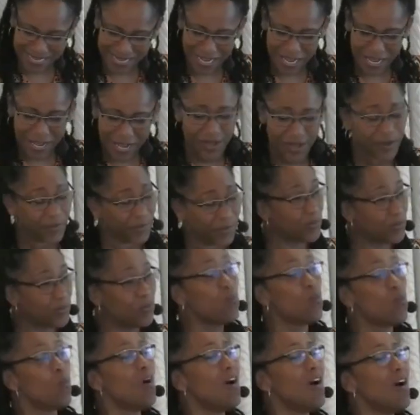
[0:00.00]
The
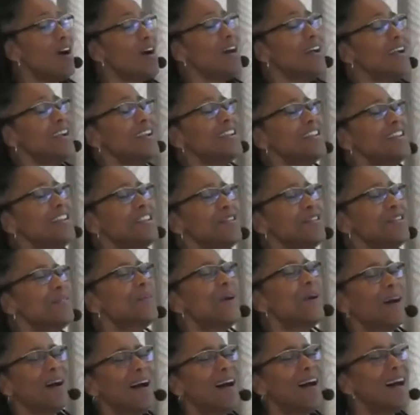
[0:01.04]
one you
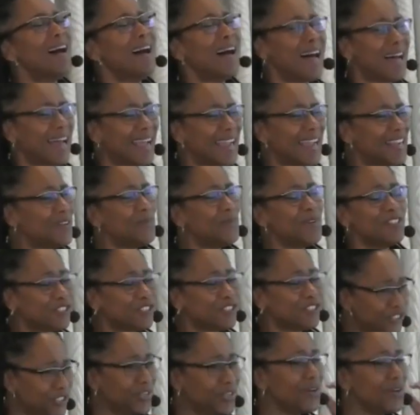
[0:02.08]
hide will
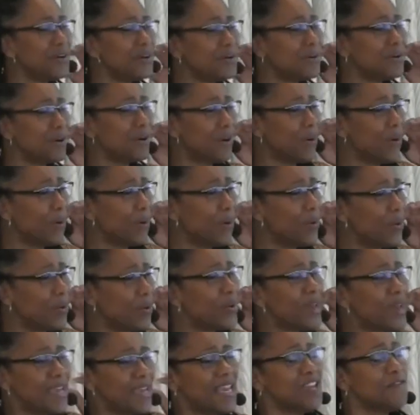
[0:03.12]
show
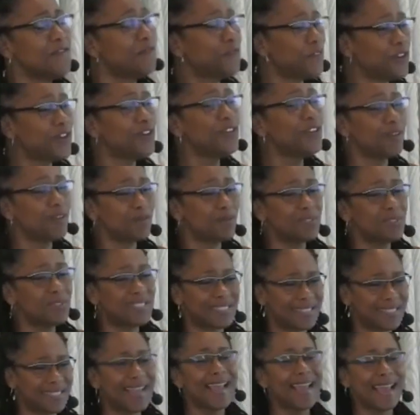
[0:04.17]
if you don't
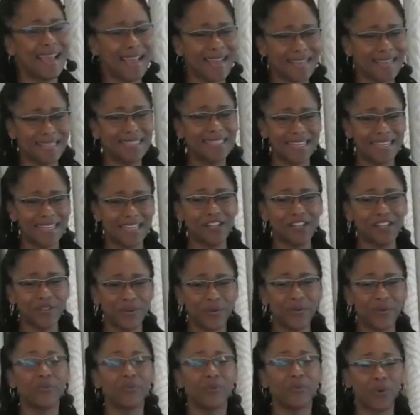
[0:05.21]
stand in
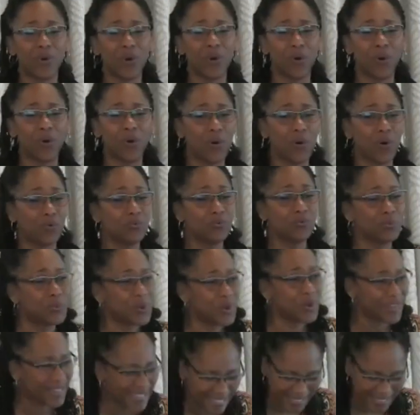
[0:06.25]
your own way.